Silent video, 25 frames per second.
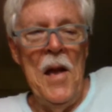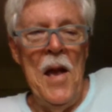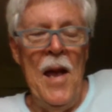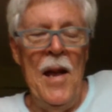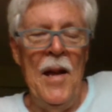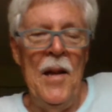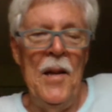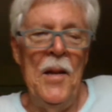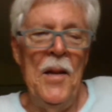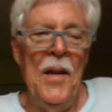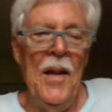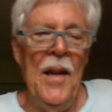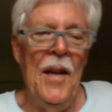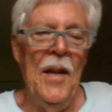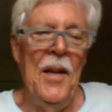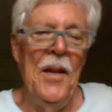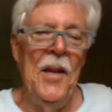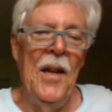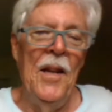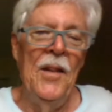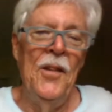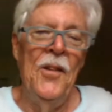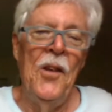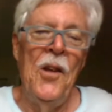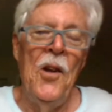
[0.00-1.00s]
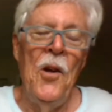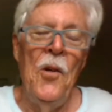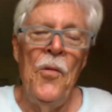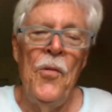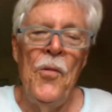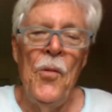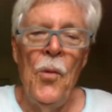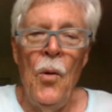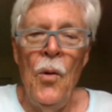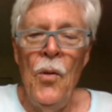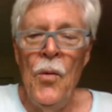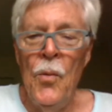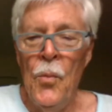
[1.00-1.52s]
and to go
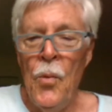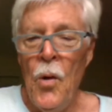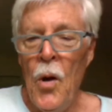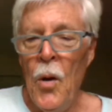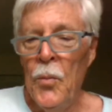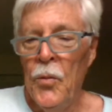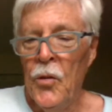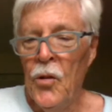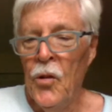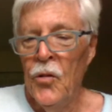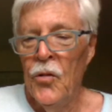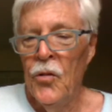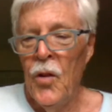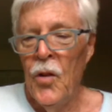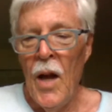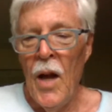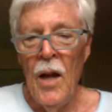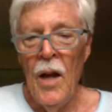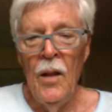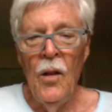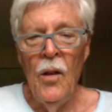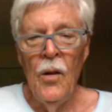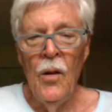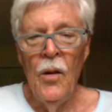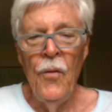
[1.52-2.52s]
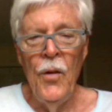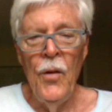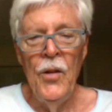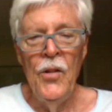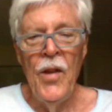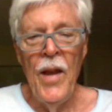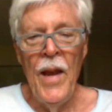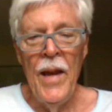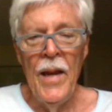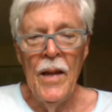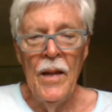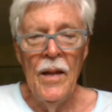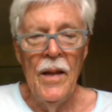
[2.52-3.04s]
through all the ropes, because how long have we
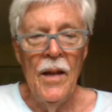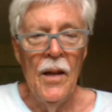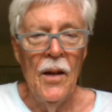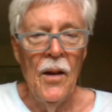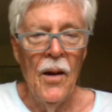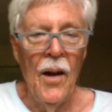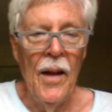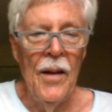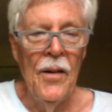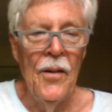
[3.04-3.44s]
taken here?